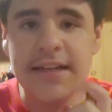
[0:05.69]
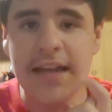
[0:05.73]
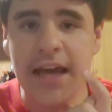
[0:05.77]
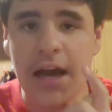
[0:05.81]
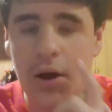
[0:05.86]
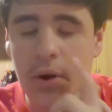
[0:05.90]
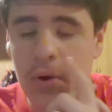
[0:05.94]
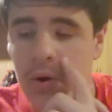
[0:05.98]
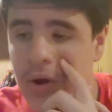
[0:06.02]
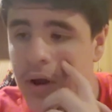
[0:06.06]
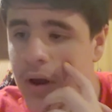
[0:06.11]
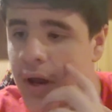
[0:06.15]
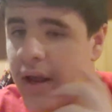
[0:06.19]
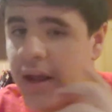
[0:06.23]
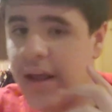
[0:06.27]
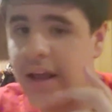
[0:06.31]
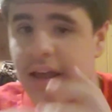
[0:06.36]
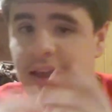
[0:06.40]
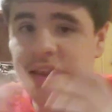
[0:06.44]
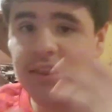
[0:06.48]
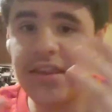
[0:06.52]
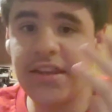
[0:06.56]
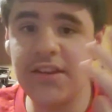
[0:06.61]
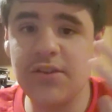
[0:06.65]
Now,
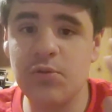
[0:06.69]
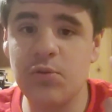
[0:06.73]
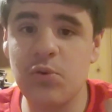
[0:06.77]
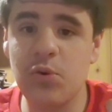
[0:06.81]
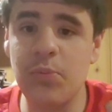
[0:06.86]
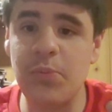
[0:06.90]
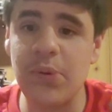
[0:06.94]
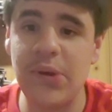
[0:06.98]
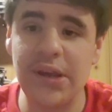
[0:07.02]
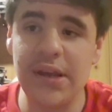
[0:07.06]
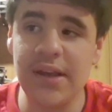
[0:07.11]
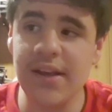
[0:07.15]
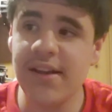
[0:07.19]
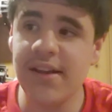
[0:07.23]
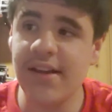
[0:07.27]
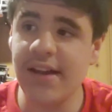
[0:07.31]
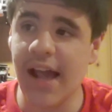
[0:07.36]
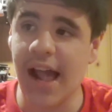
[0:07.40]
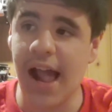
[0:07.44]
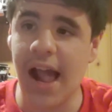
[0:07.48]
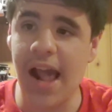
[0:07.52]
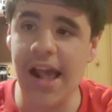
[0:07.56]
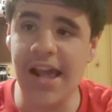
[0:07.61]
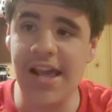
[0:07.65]
this will be
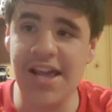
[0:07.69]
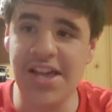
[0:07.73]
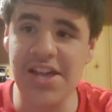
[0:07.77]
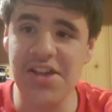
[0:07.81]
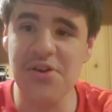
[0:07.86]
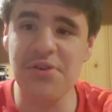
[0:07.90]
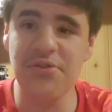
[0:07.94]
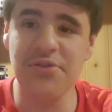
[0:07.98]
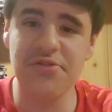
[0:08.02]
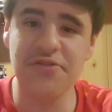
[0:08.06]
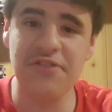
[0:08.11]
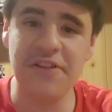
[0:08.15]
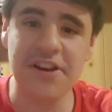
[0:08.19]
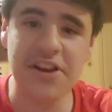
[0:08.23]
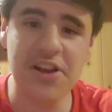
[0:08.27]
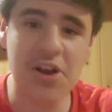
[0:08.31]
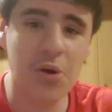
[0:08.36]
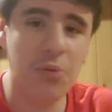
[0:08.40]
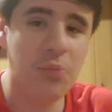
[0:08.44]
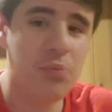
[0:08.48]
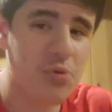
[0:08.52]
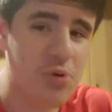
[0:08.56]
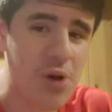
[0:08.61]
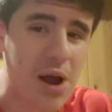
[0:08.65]
a huge
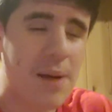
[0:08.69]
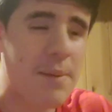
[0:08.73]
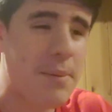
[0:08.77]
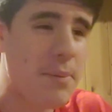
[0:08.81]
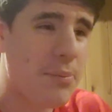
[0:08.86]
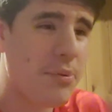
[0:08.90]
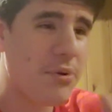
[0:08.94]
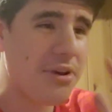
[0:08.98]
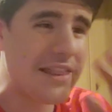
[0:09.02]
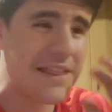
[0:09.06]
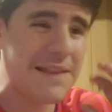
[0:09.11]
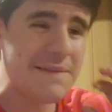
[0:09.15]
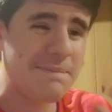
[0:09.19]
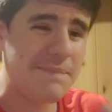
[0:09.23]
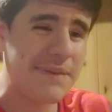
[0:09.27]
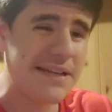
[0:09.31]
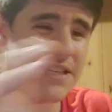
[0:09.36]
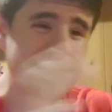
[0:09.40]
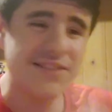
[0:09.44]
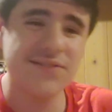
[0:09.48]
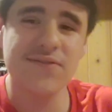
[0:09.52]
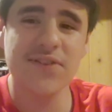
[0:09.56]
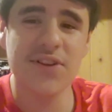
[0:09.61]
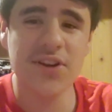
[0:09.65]
video, probably the
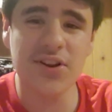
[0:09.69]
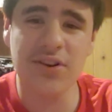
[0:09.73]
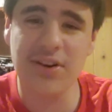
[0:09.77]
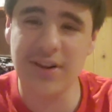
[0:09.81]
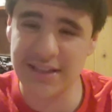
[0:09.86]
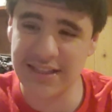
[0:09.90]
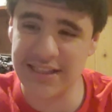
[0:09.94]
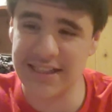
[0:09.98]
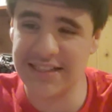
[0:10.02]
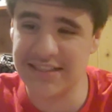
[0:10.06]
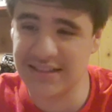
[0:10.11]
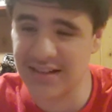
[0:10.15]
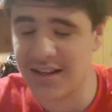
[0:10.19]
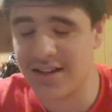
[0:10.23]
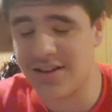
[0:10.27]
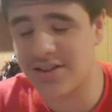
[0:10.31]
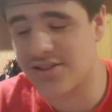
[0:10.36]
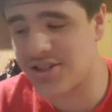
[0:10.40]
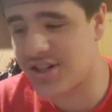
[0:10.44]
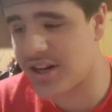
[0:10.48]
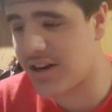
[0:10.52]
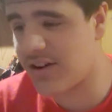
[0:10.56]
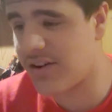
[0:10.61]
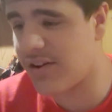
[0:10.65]
biggest video on the entire
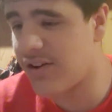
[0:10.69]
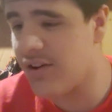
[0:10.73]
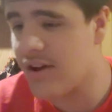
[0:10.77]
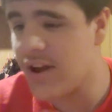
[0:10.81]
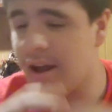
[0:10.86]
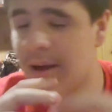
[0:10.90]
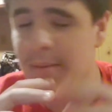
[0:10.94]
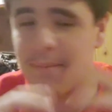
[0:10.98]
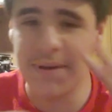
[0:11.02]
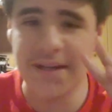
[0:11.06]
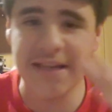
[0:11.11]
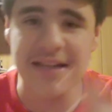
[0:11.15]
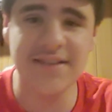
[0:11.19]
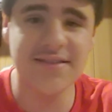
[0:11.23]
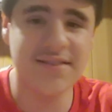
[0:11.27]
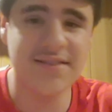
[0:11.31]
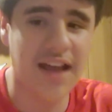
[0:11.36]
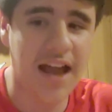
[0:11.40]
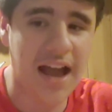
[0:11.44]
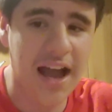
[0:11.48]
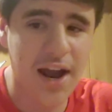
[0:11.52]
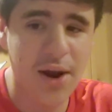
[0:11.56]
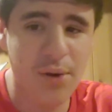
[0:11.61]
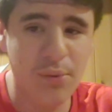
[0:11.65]
channel, because
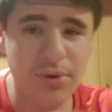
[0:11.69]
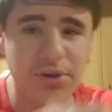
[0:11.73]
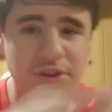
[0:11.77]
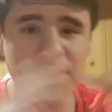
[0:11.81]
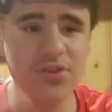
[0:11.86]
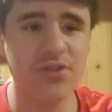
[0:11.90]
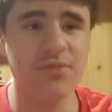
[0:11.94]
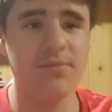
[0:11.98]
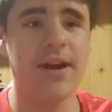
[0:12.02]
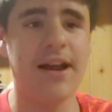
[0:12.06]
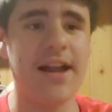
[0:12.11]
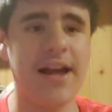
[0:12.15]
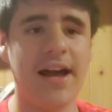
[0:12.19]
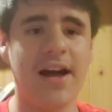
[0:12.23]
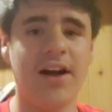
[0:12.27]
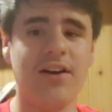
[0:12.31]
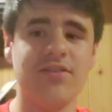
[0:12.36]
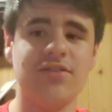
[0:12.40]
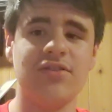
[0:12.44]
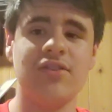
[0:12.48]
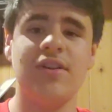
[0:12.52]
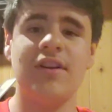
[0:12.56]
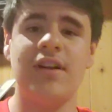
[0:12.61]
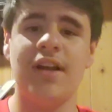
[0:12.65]
I went through my house